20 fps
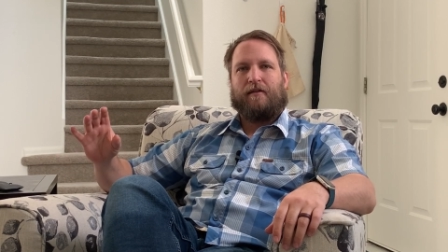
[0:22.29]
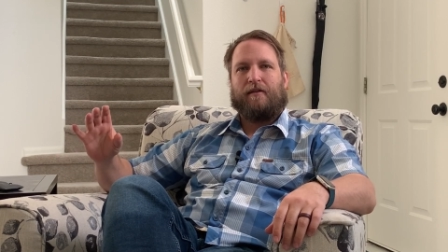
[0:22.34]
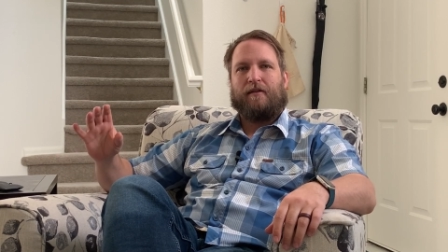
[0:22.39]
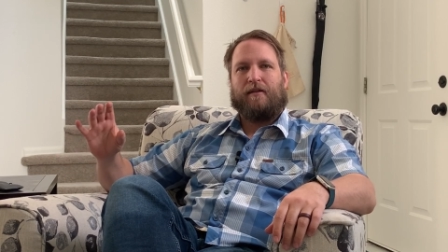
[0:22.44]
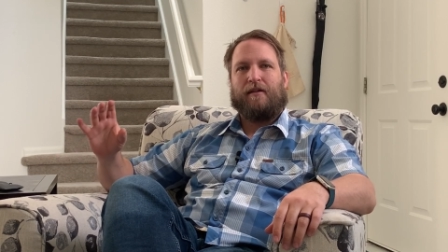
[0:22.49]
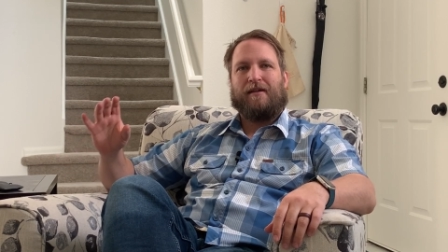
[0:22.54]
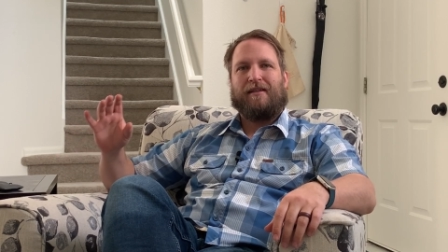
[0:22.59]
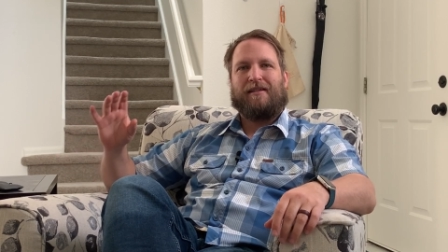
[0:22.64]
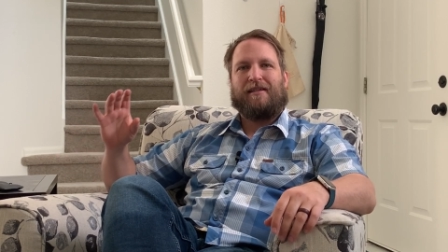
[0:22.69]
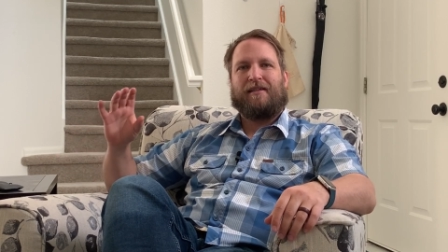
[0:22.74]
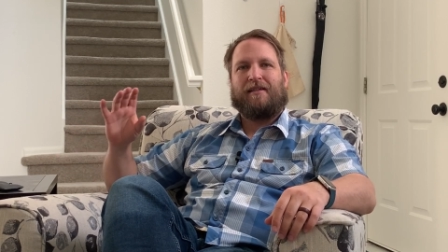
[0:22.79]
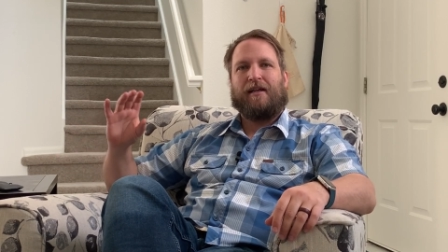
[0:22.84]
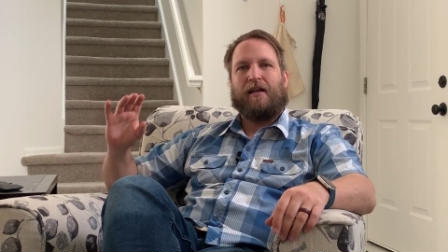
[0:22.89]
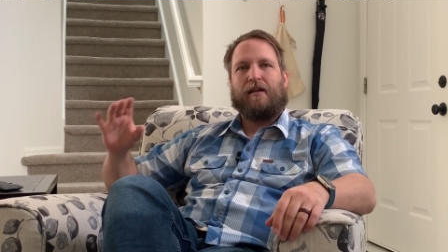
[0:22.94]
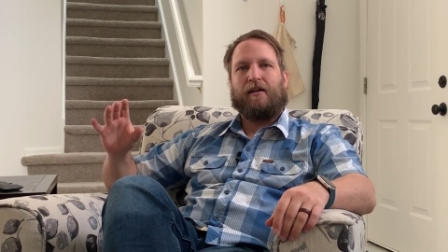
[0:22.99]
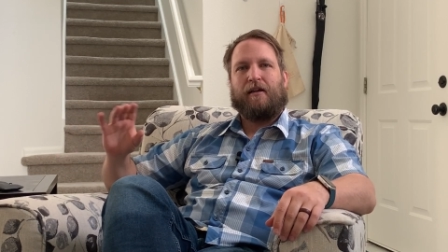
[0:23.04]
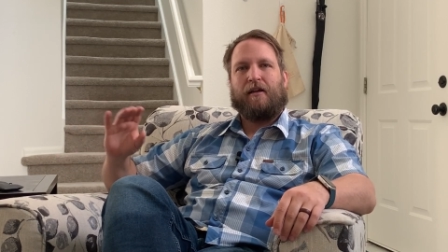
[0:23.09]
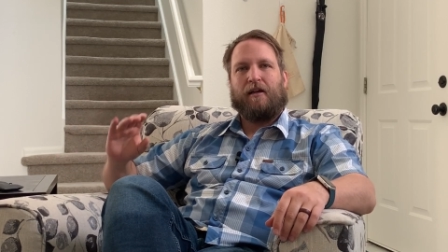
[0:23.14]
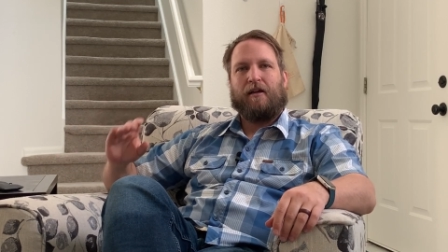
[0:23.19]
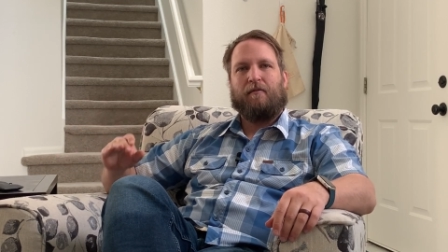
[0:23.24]
that
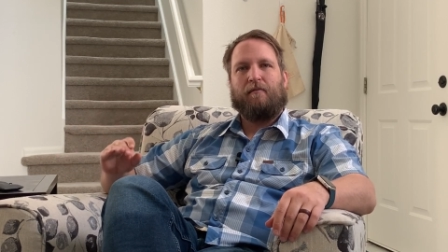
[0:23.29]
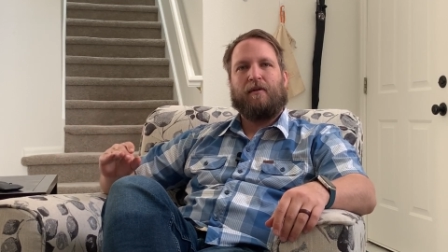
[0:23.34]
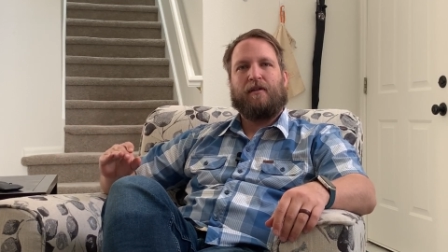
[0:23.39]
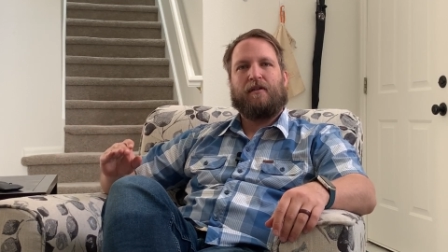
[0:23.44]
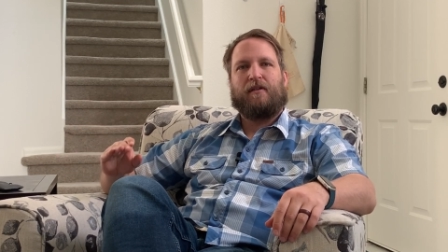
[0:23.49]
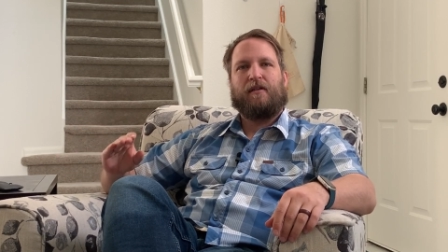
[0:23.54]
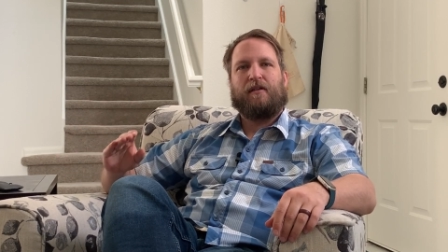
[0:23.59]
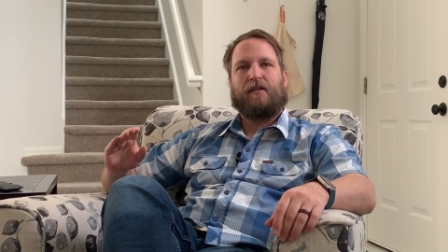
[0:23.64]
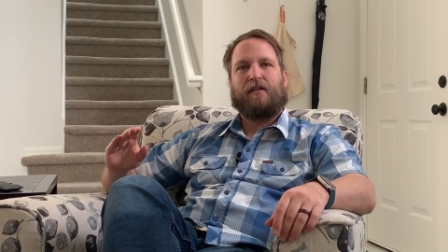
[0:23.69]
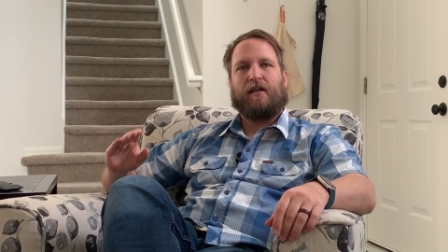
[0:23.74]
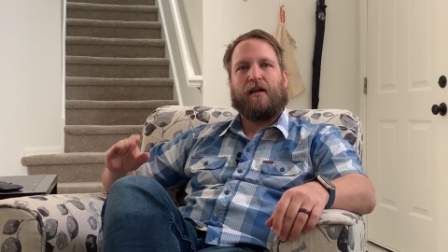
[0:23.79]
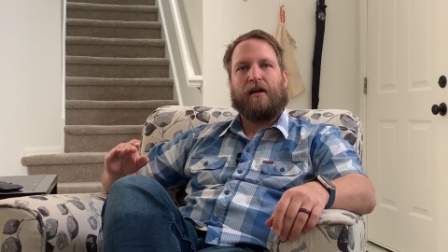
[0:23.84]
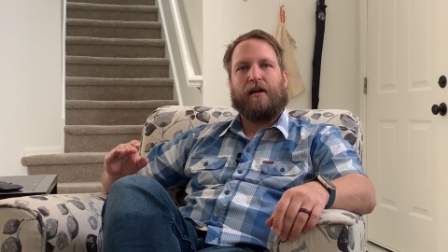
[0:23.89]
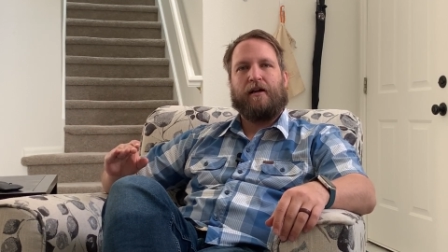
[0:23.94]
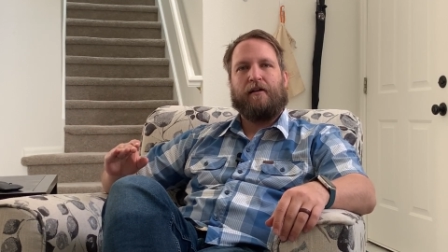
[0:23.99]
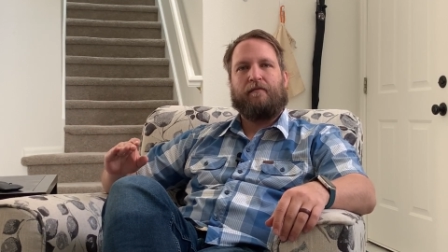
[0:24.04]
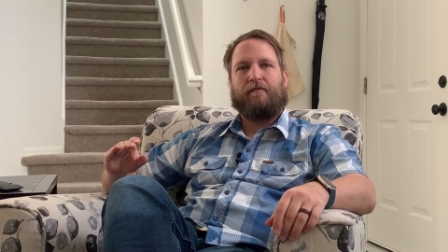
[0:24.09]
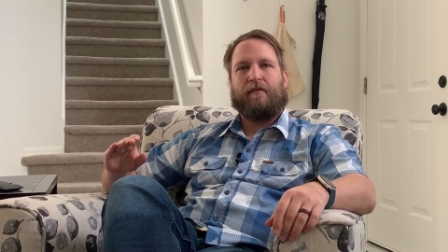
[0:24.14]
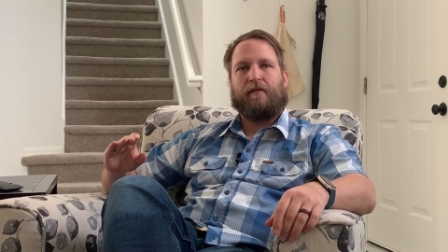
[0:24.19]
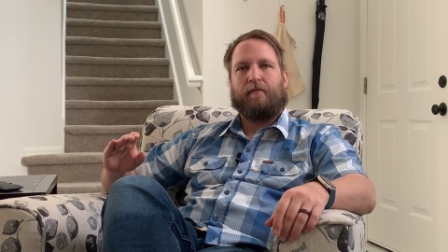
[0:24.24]
set humans
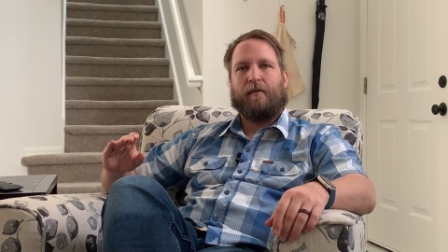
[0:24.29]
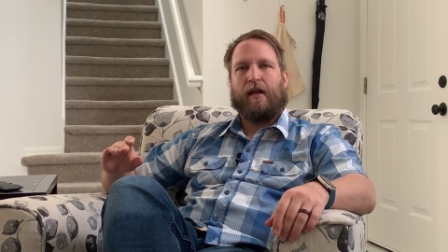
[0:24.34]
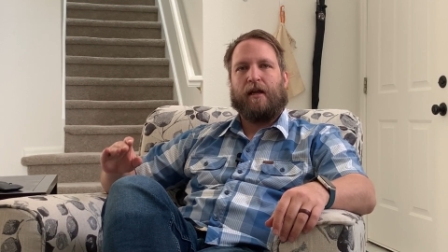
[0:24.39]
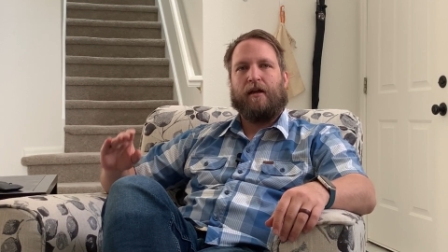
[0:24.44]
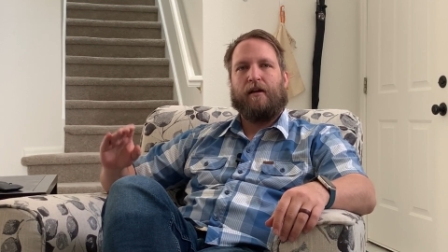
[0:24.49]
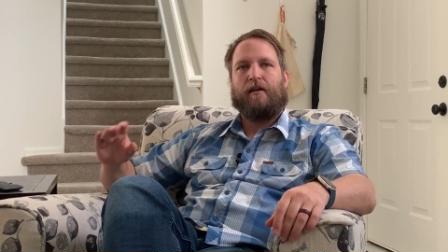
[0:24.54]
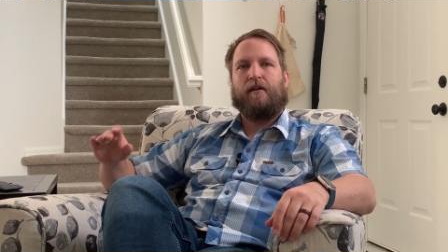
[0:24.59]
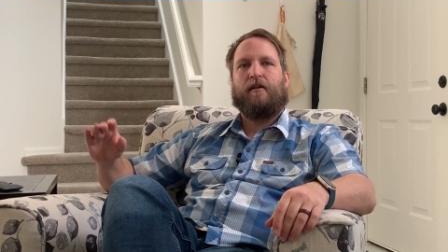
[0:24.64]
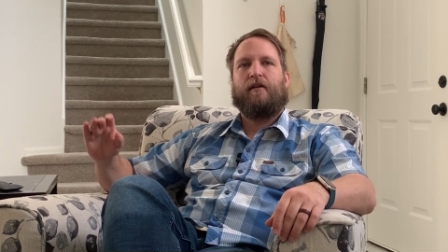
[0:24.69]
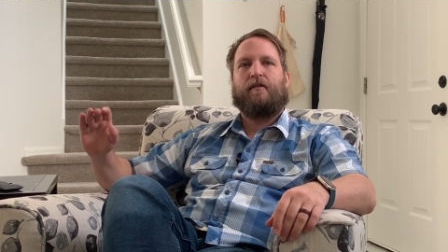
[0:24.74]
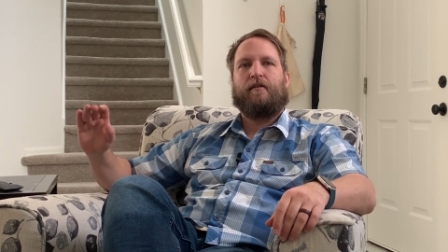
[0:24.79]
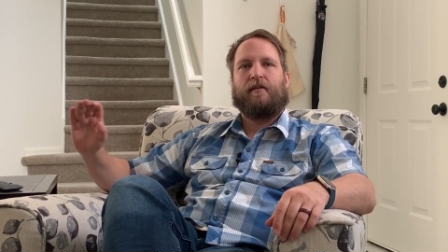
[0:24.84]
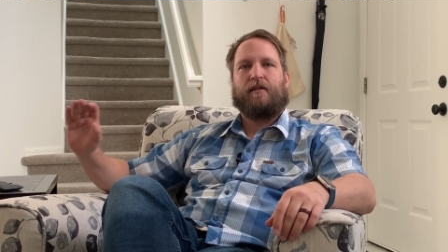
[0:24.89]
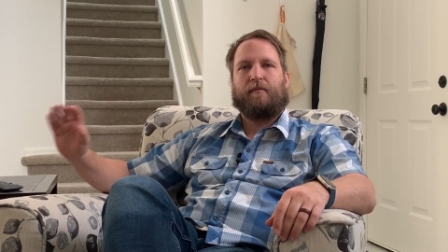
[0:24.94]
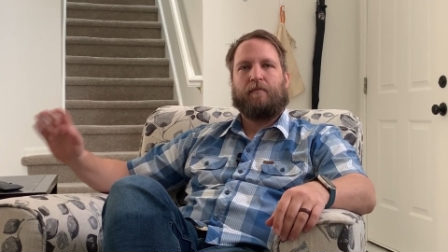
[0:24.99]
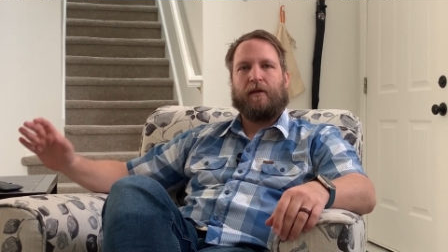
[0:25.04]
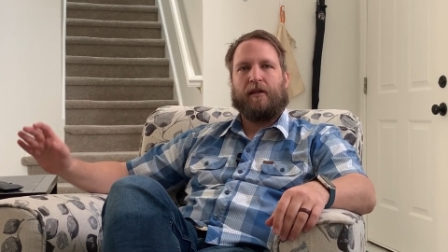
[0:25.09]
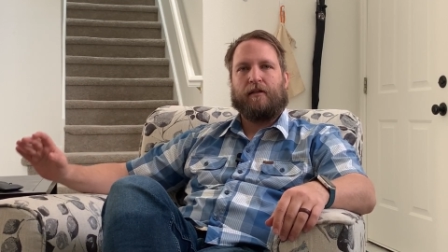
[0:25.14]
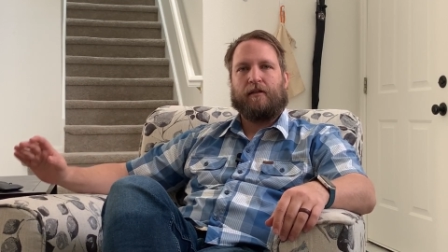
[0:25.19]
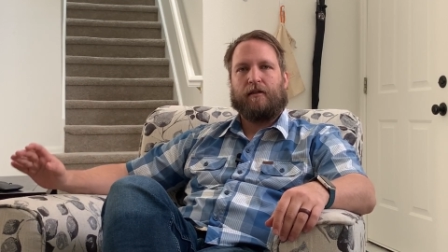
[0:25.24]
aside from any other
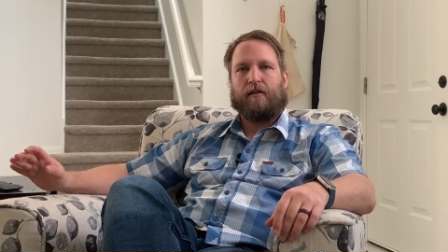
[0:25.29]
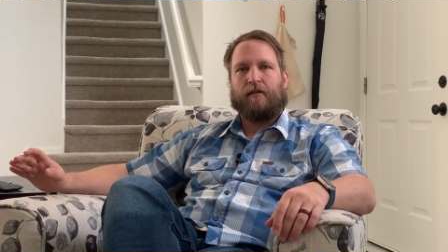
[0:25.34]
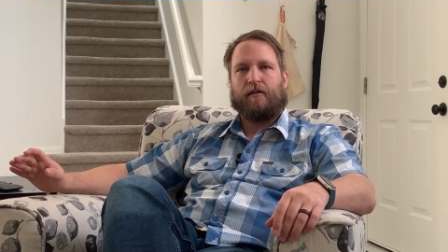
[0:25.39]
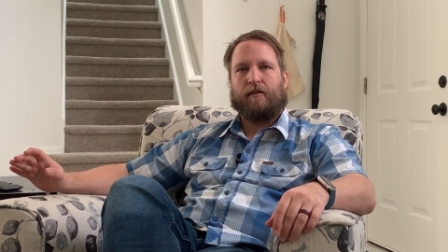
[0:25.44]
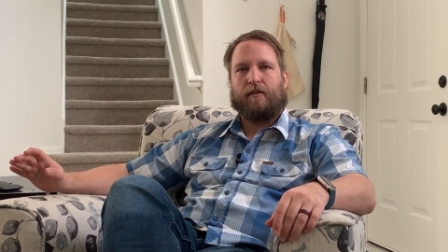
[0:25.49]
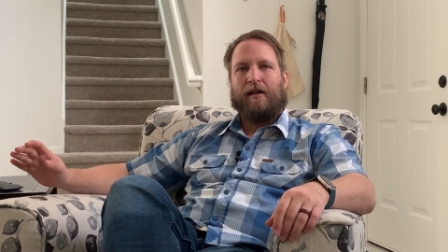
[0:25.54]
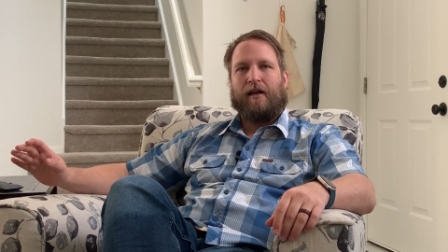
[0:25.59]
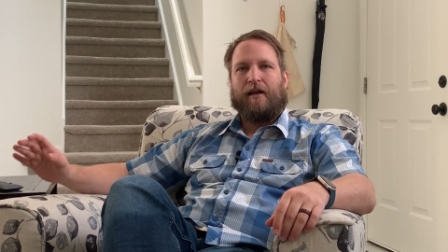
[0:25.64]
species,